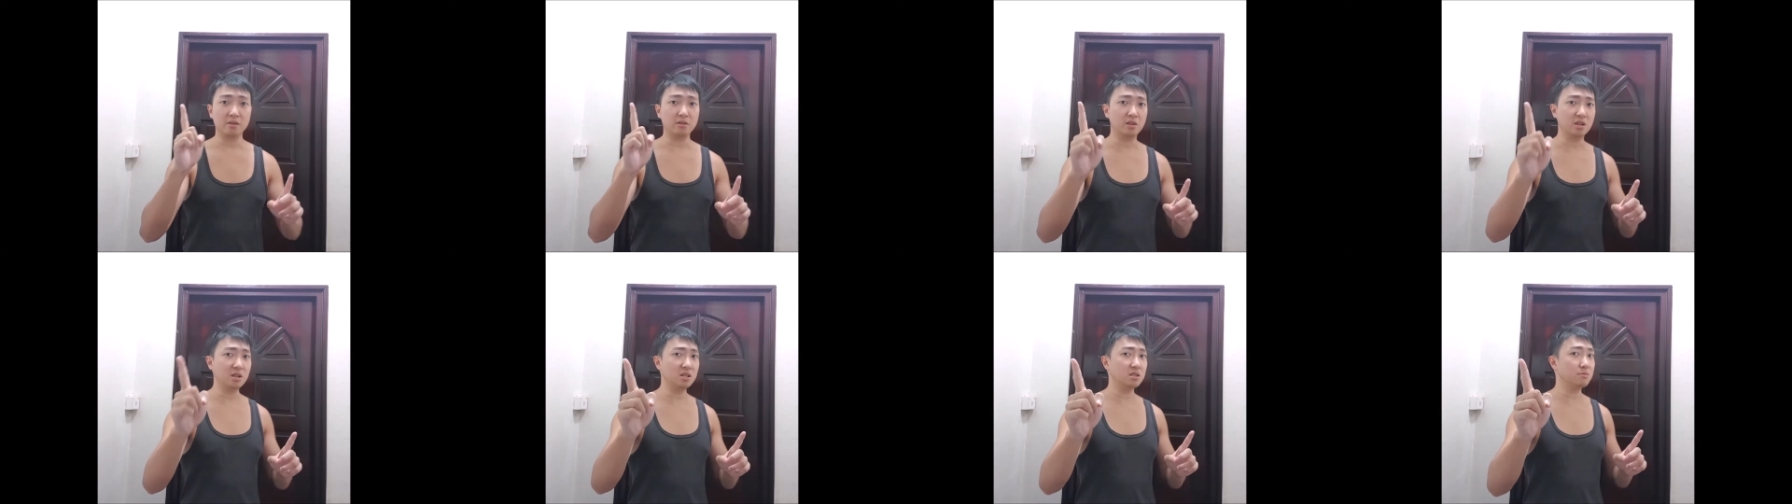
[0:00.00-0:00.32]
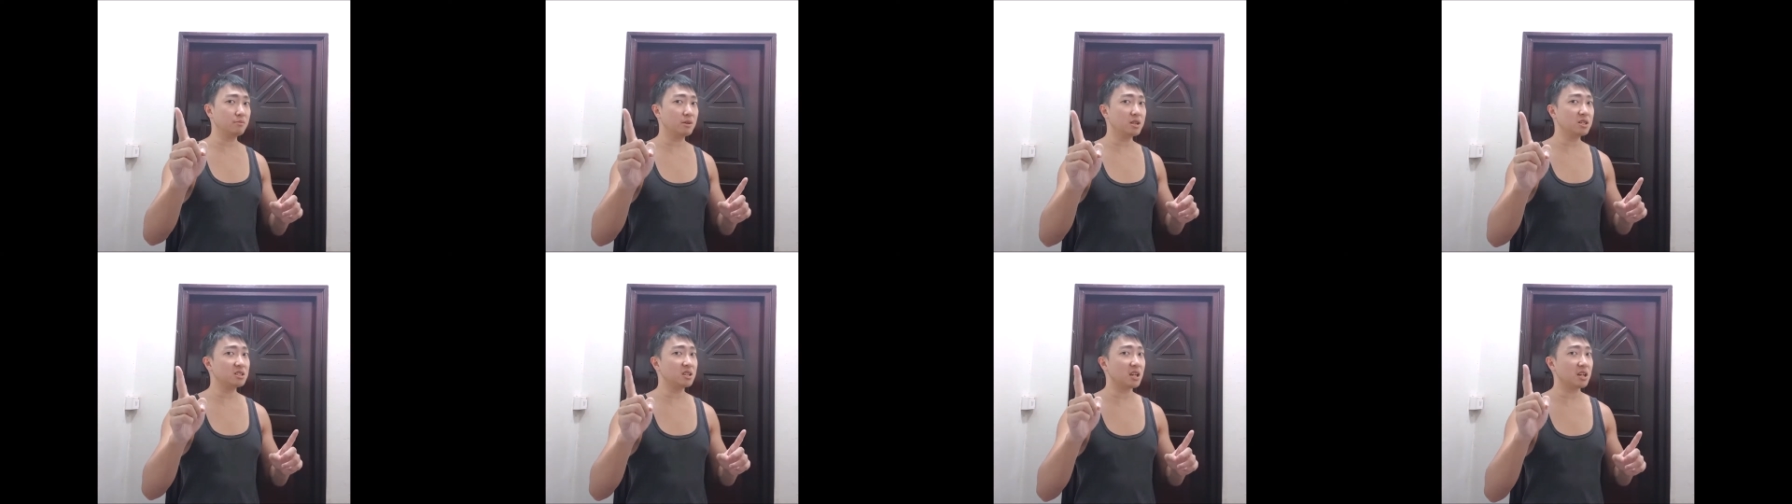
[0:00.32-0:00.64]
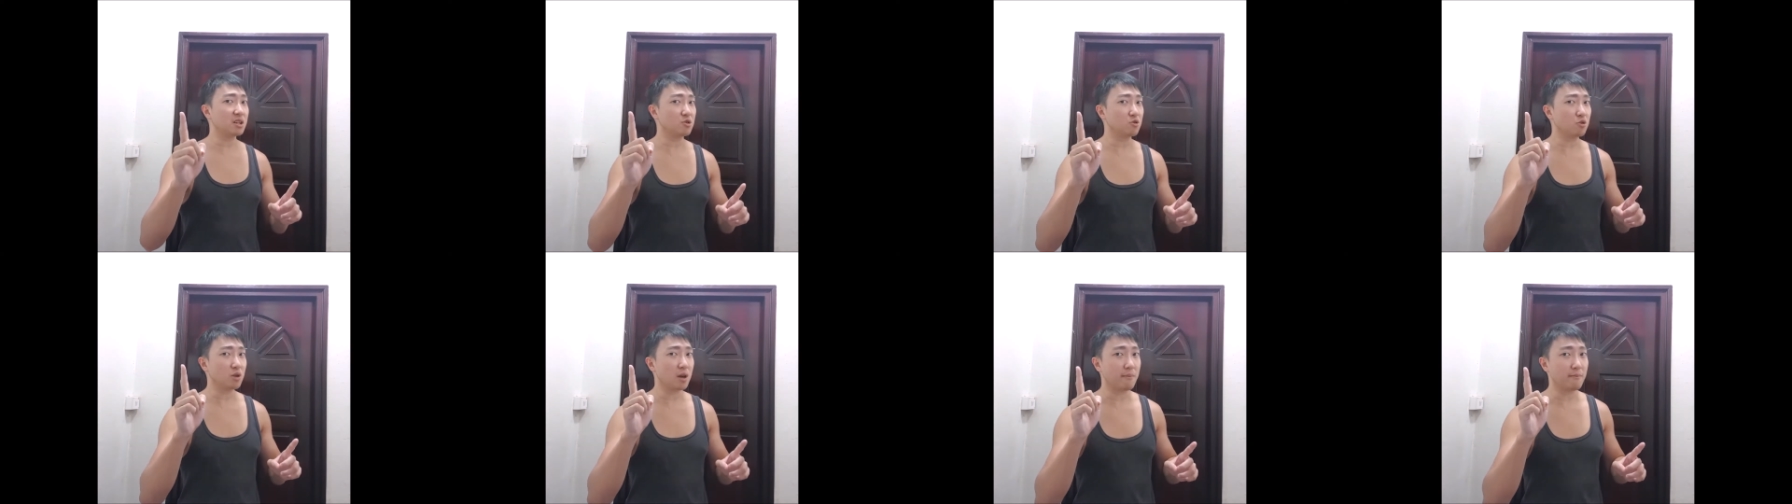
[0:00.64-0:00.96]
This means
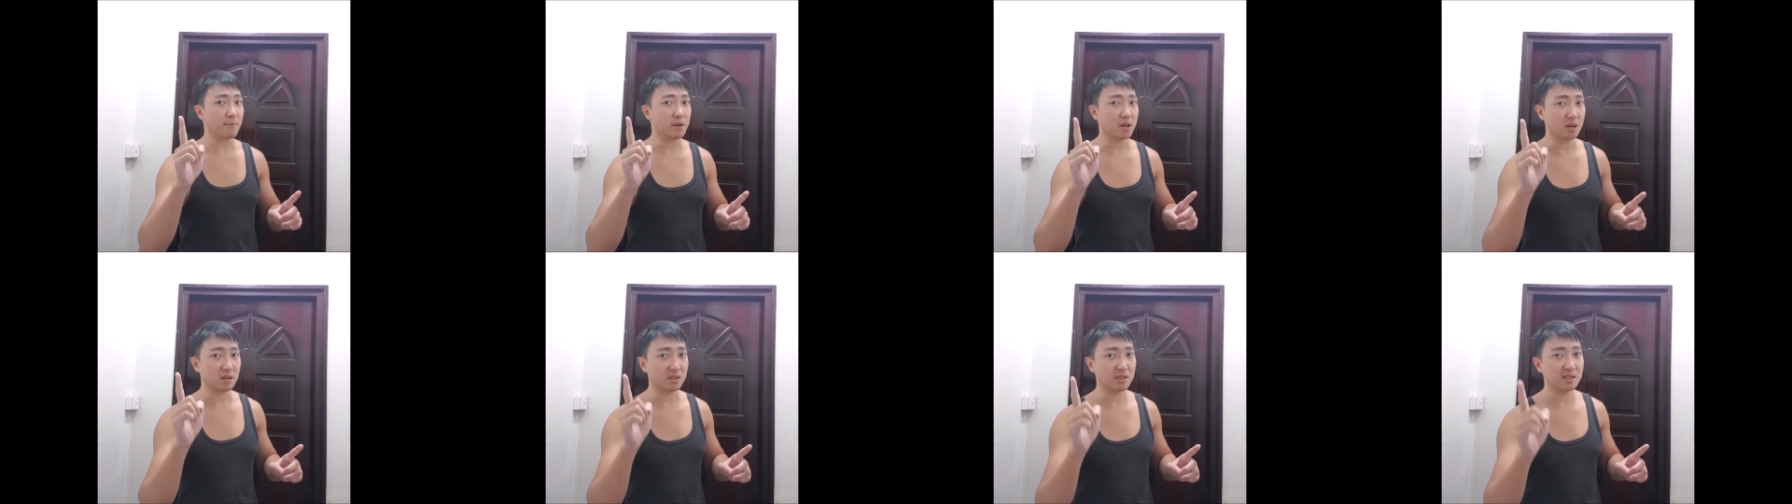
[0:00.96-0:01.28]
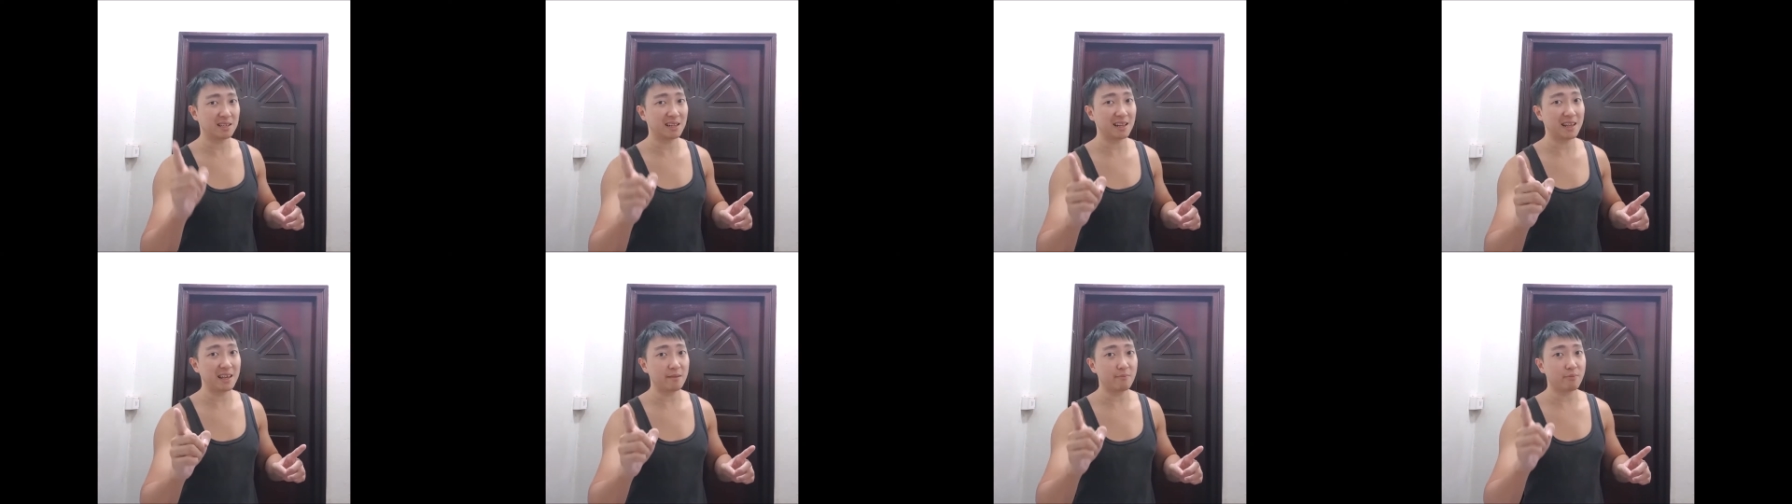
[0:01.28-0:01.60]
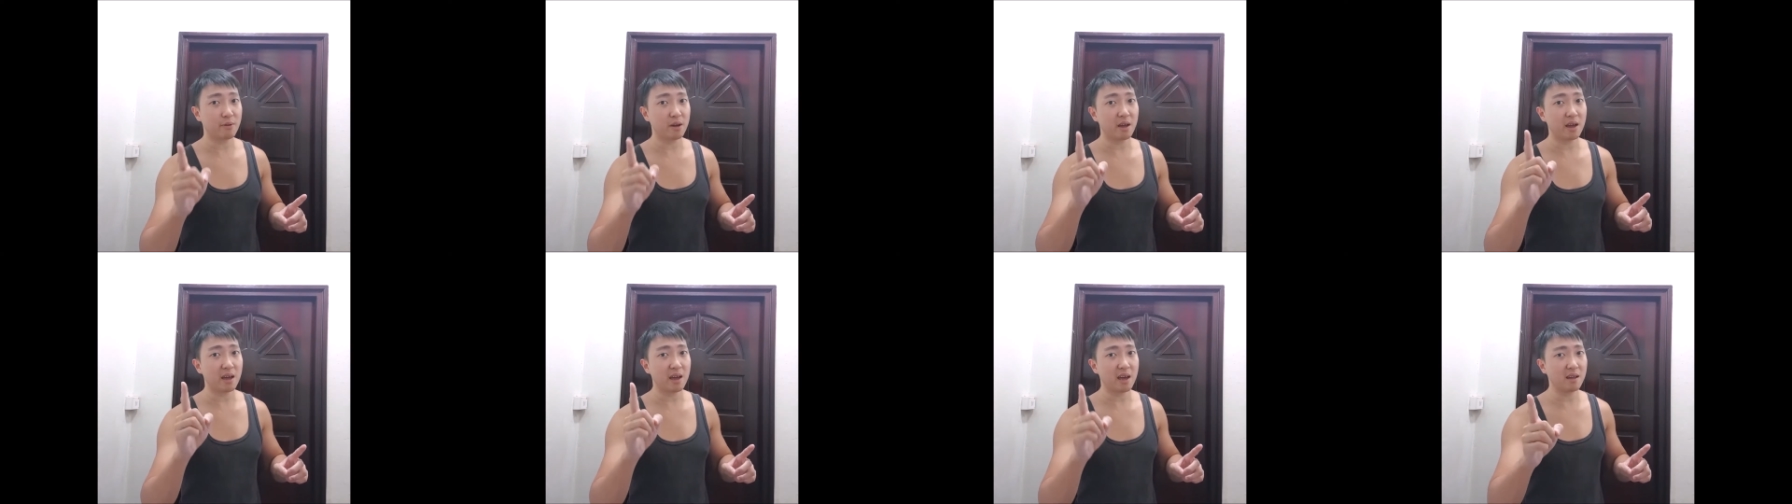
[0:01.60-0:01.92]
that you can be asleep
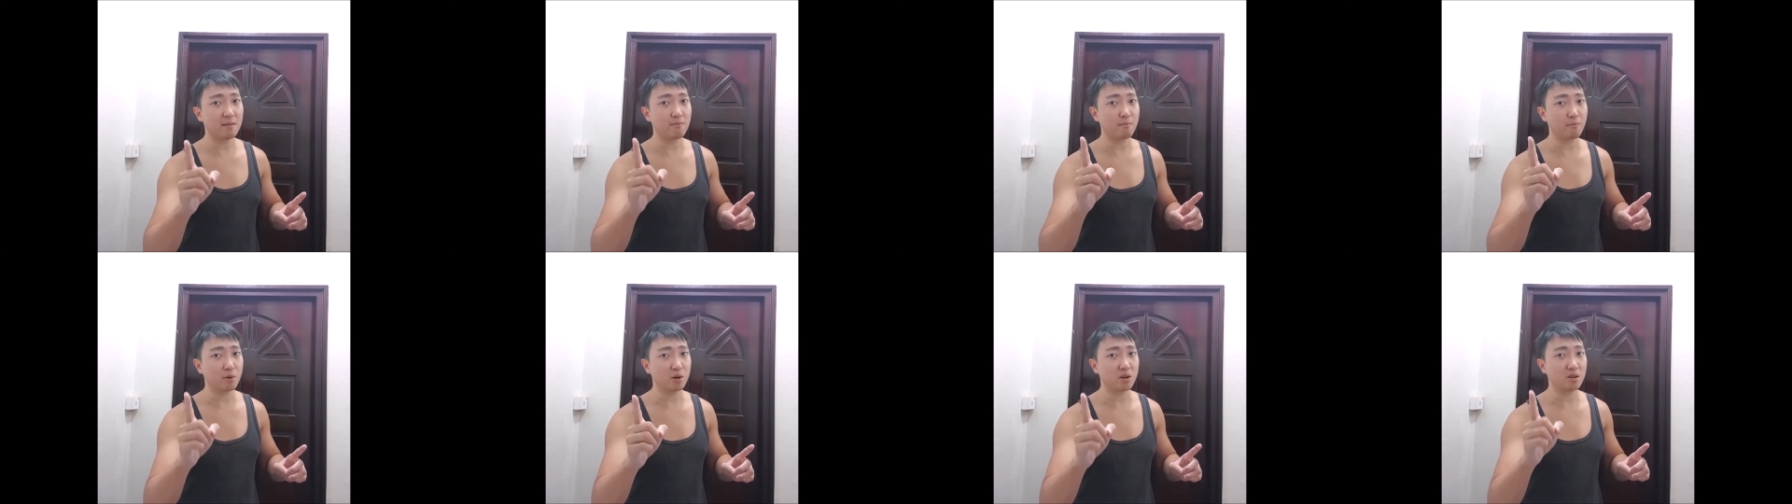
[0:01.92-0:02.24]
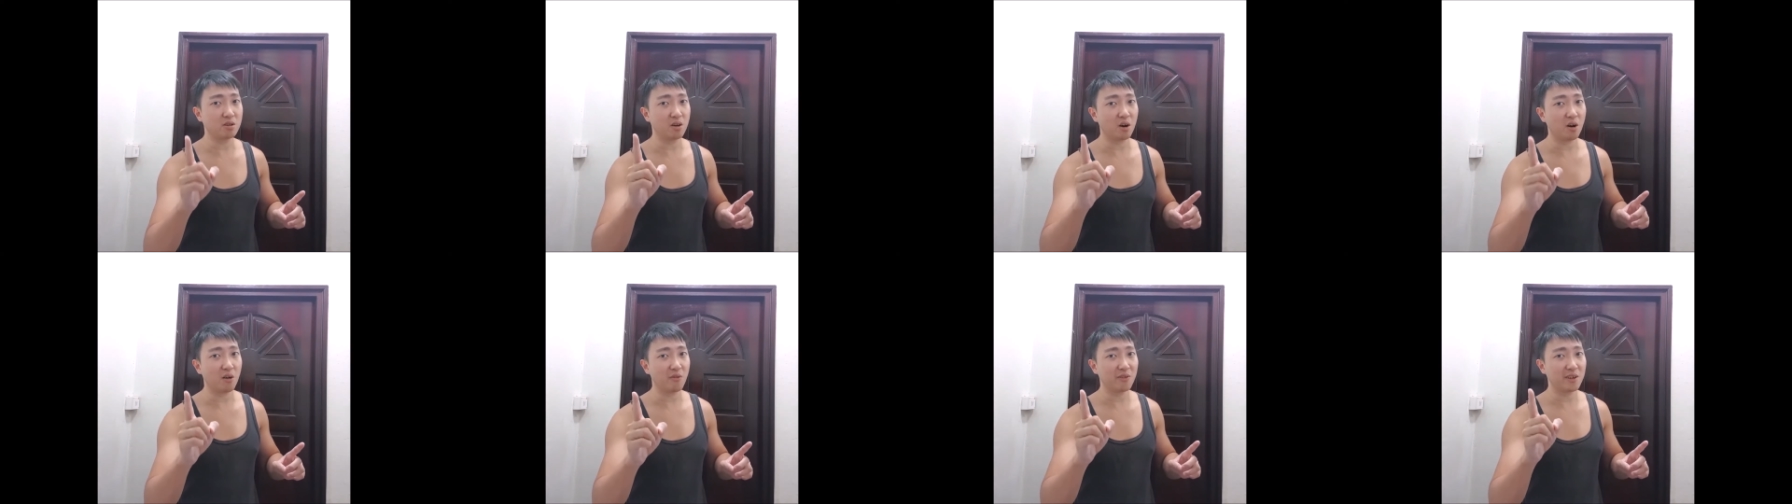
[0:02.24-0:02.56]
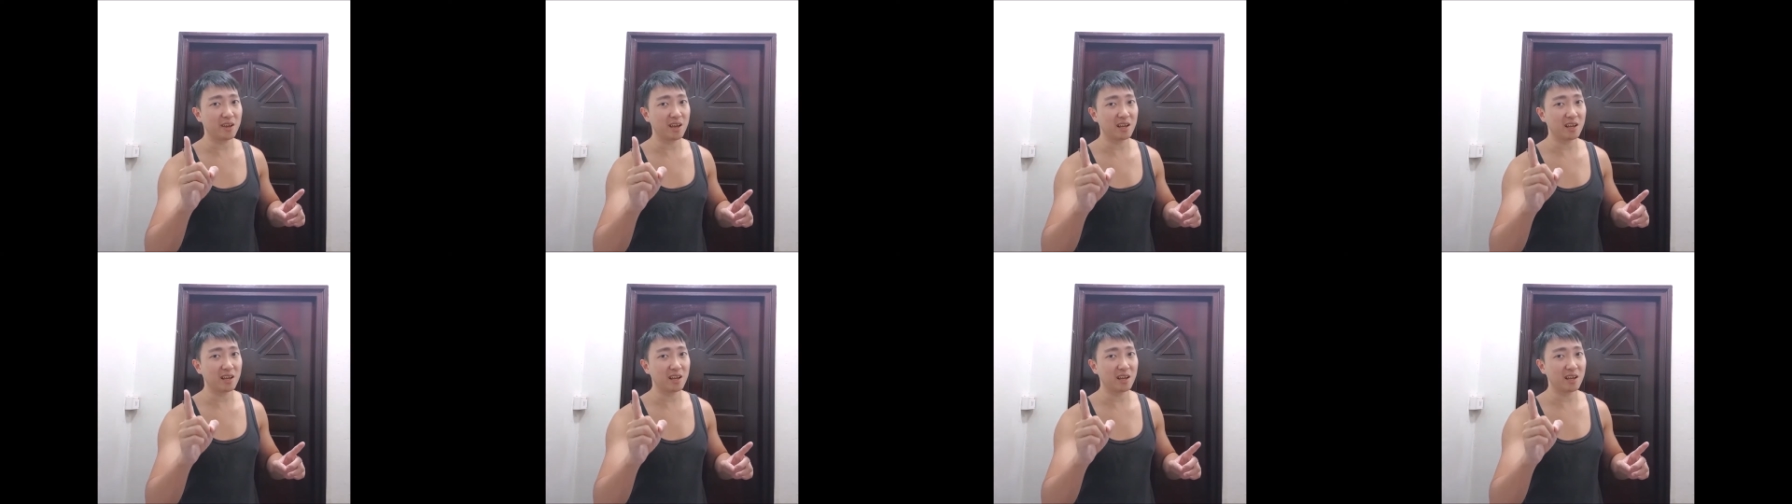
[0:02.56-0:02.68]
and burn off